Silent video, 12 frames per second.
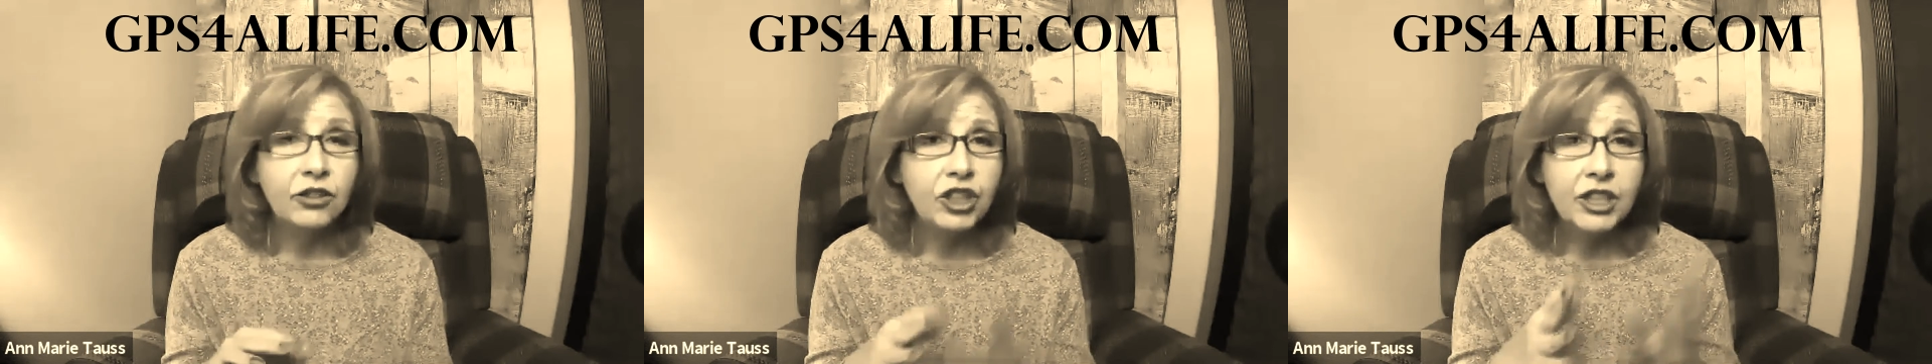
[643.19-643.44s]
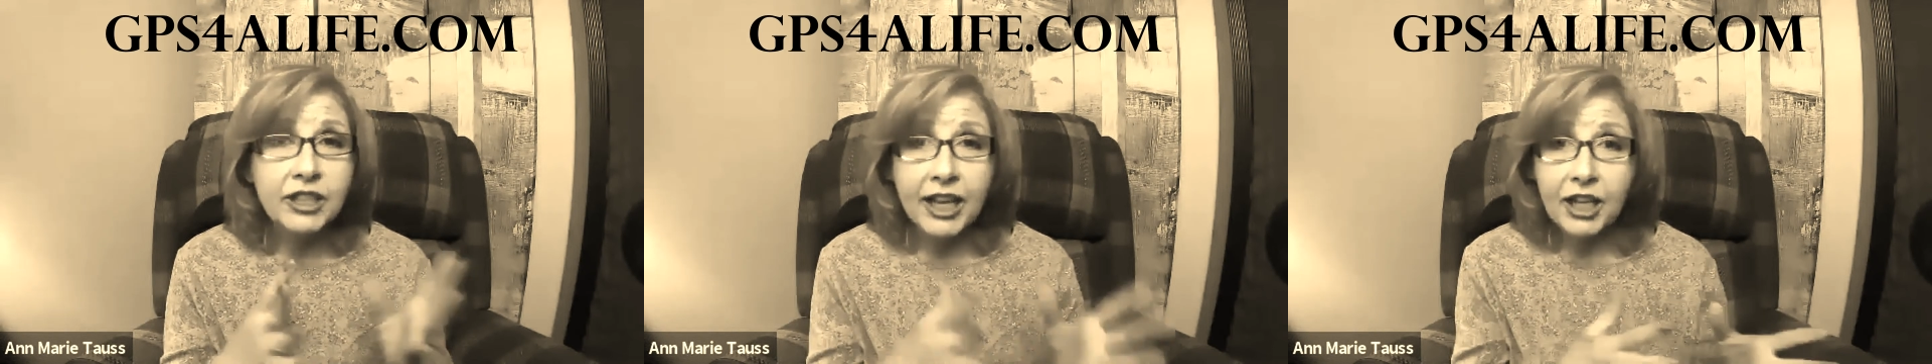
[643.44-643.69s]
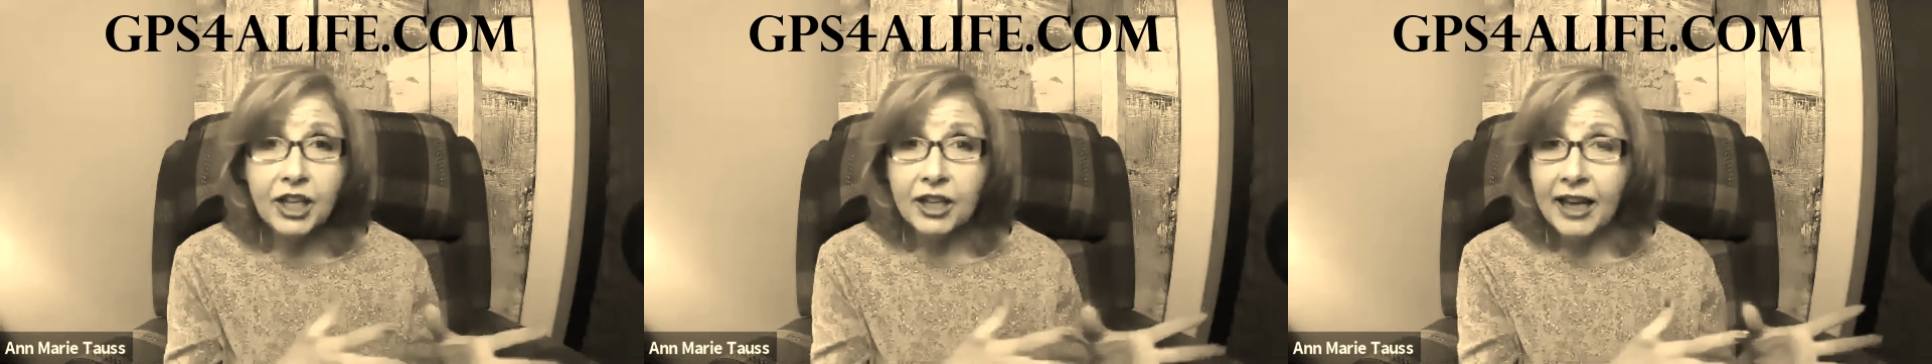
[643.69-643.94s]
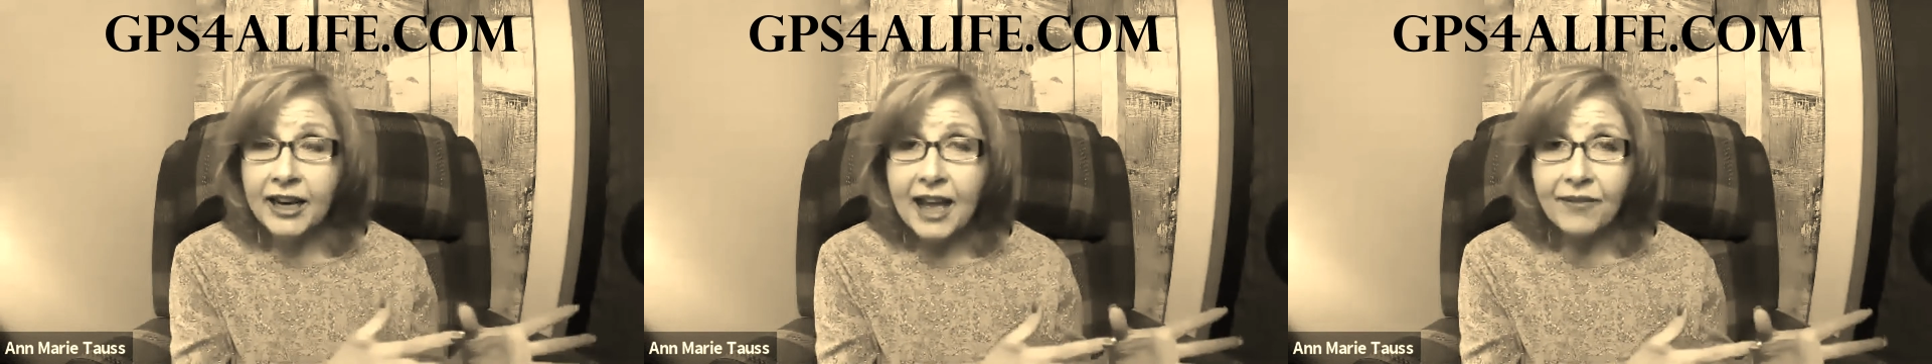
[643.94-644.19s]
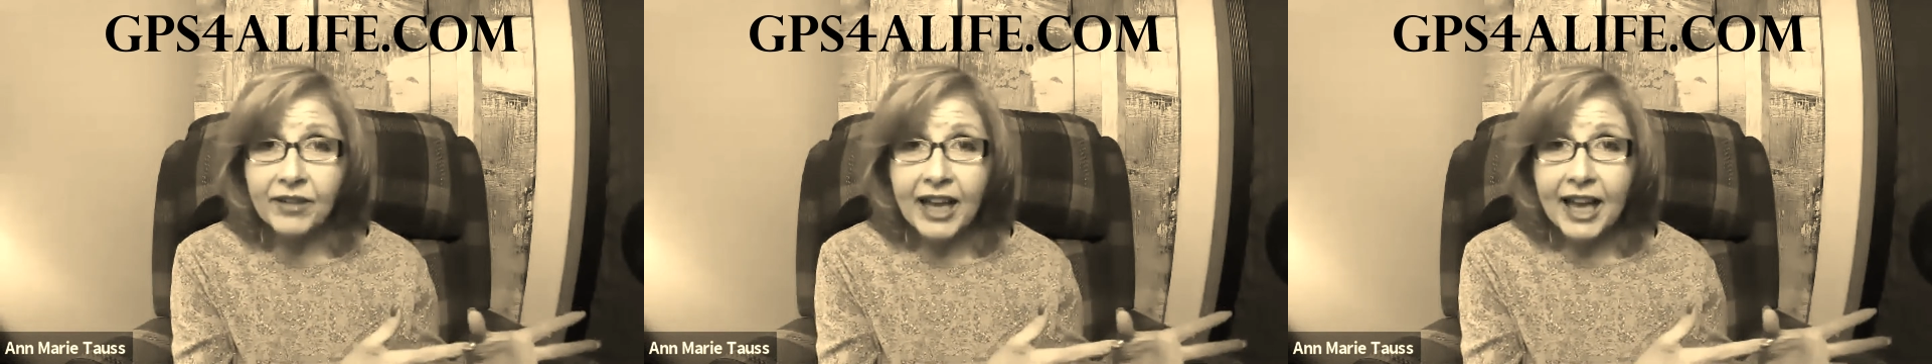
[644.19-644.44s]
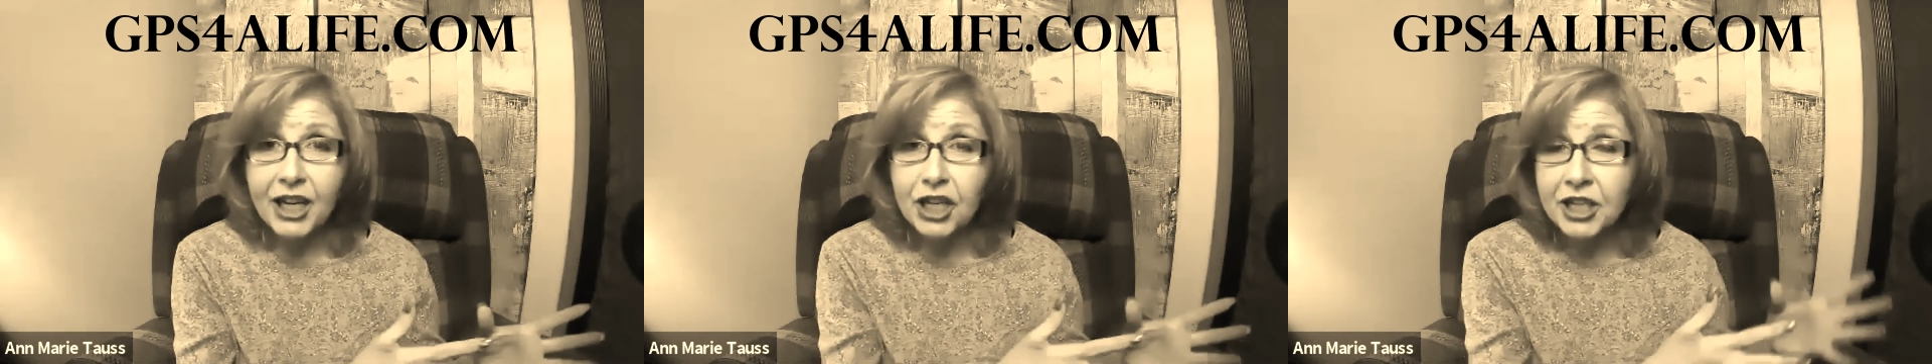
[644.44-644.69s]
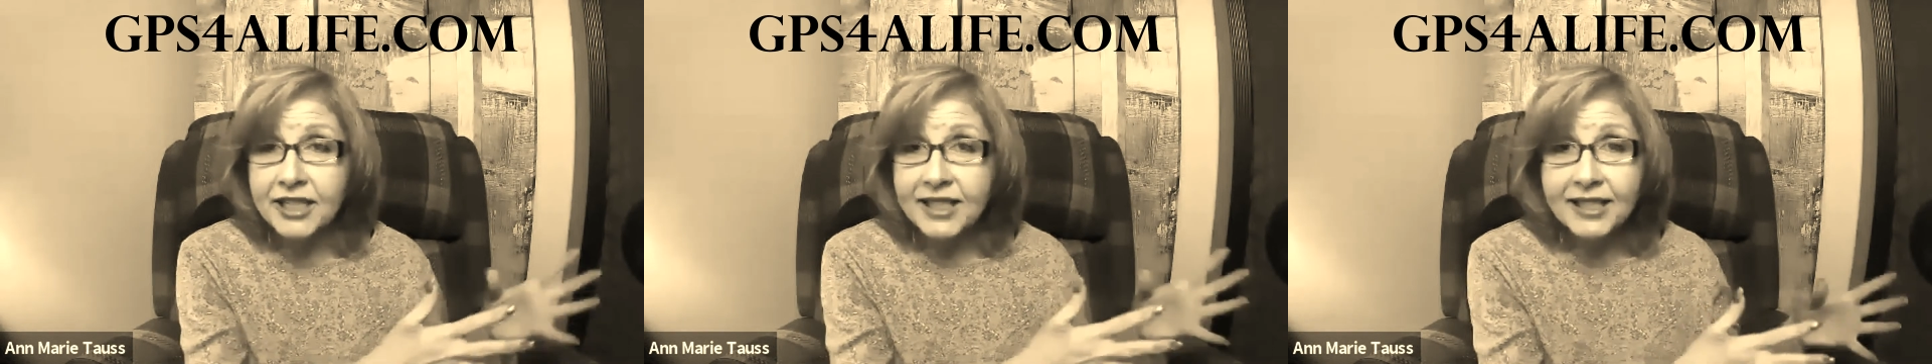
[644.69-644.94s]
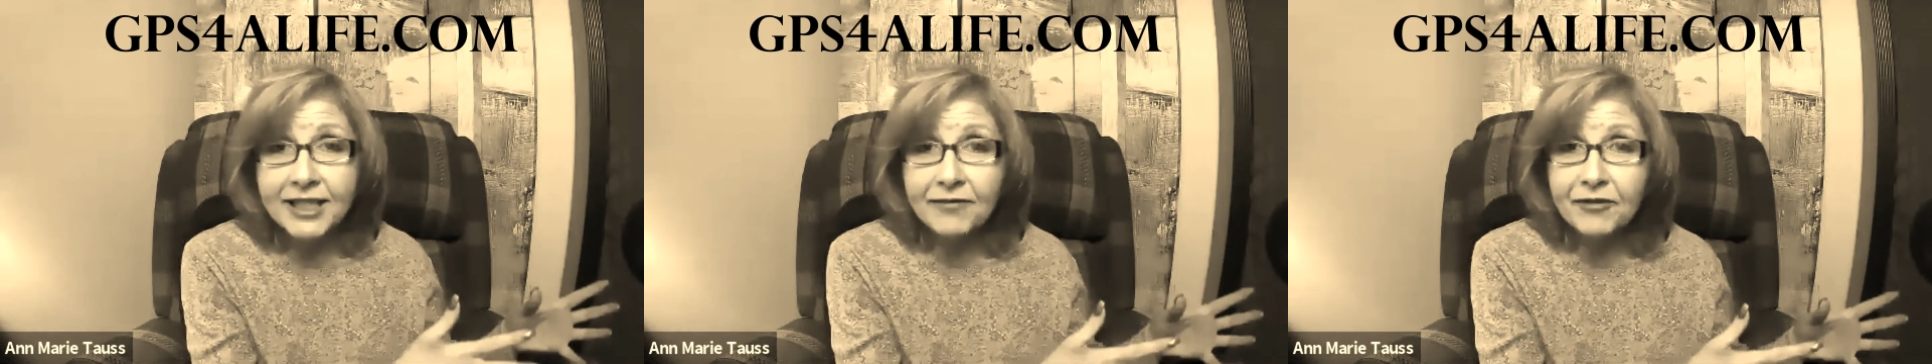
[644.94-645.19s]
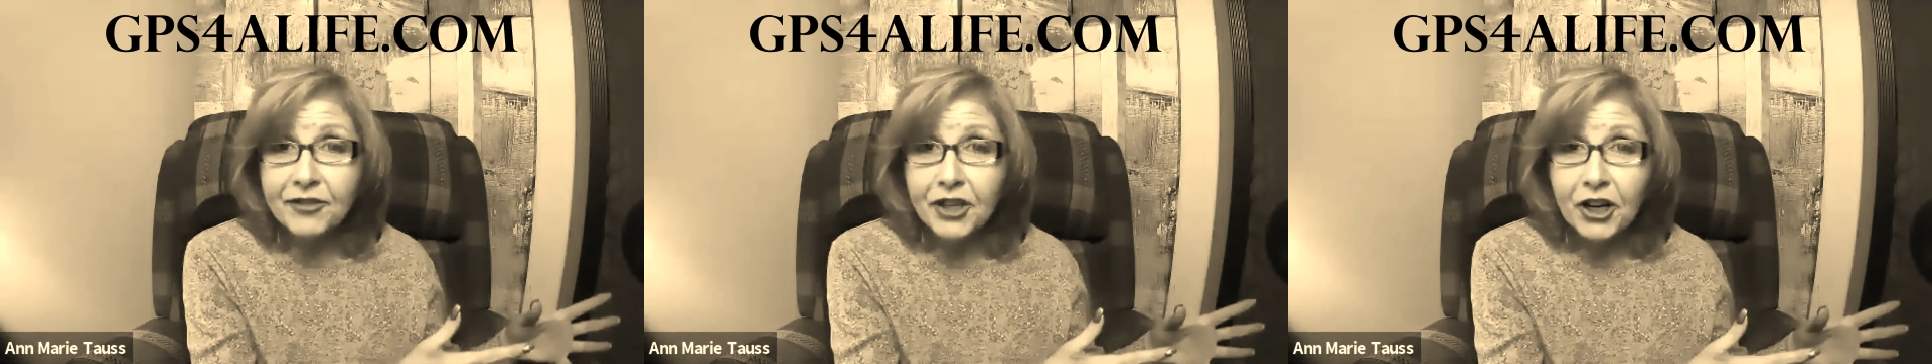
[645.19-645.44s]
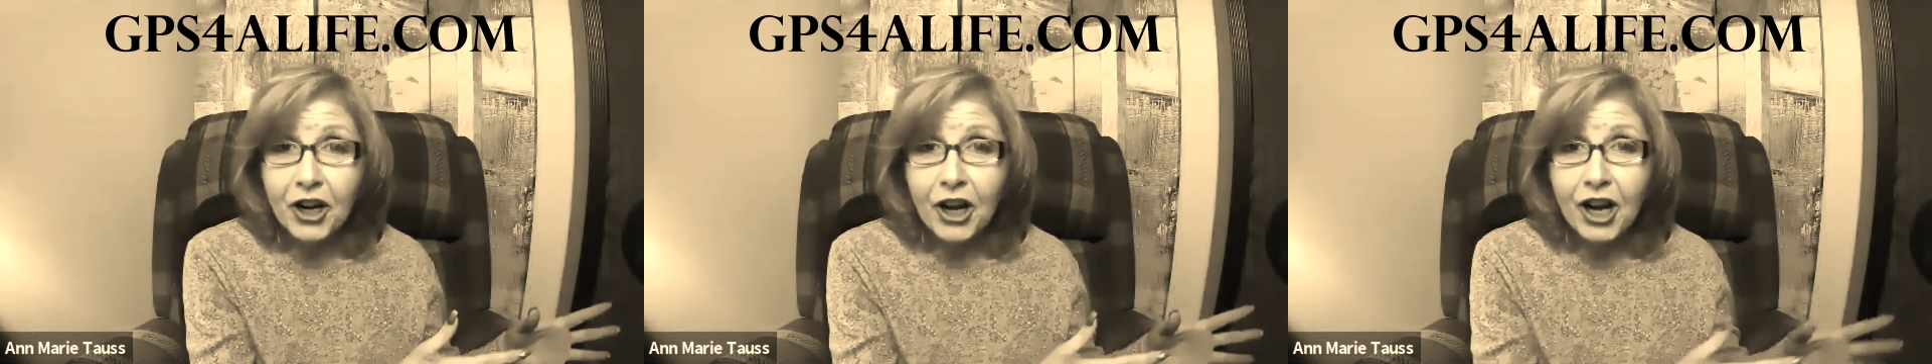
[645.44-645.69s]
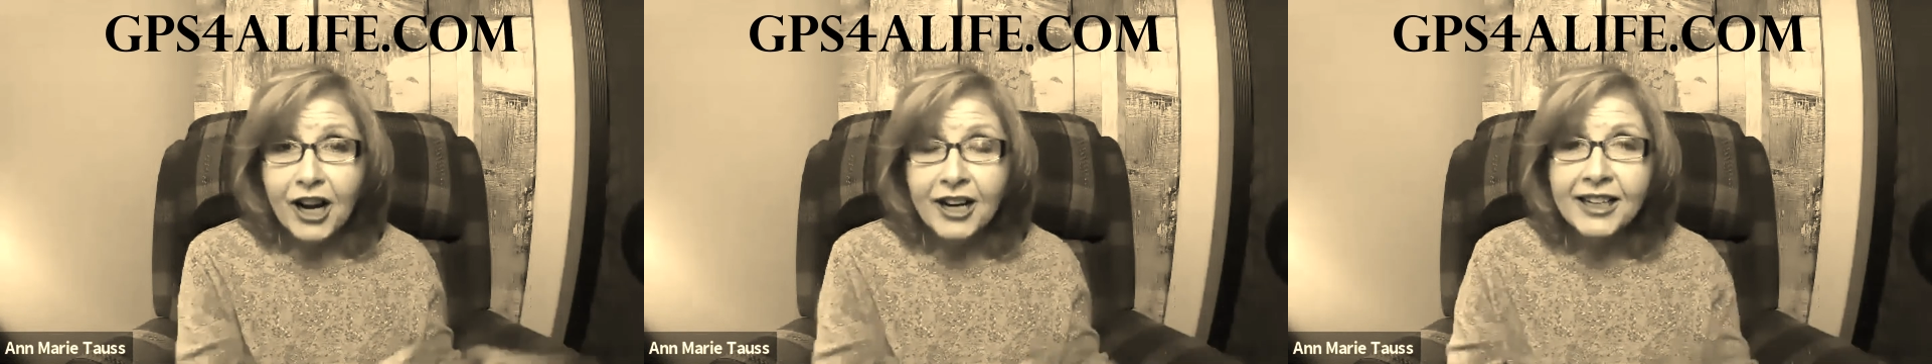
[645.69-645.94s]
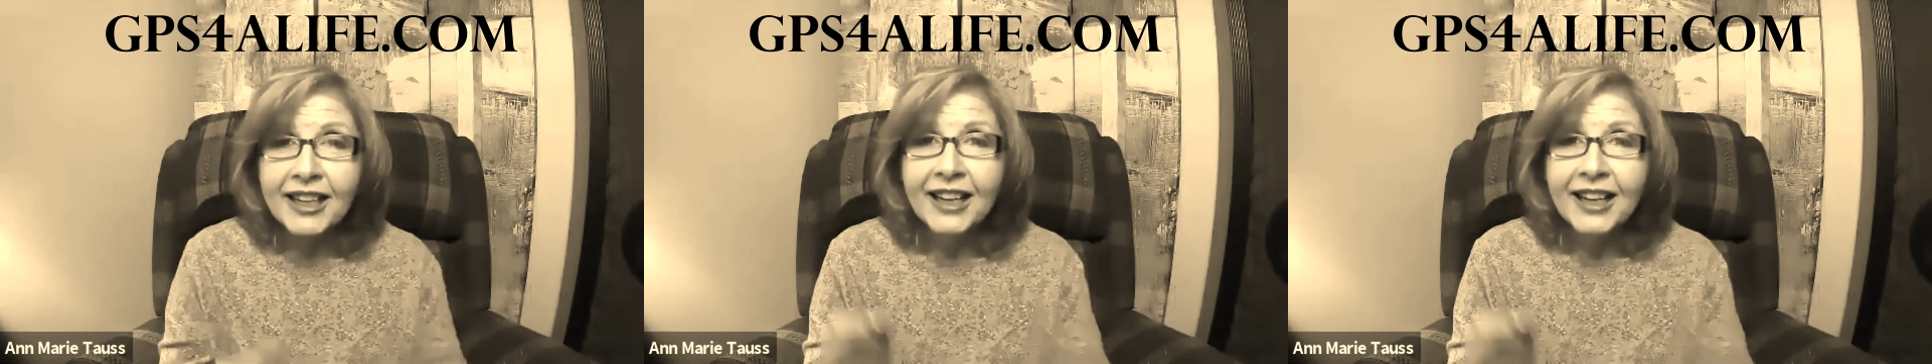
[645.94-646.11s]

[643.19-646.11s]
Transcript: just like a navigation system for your car.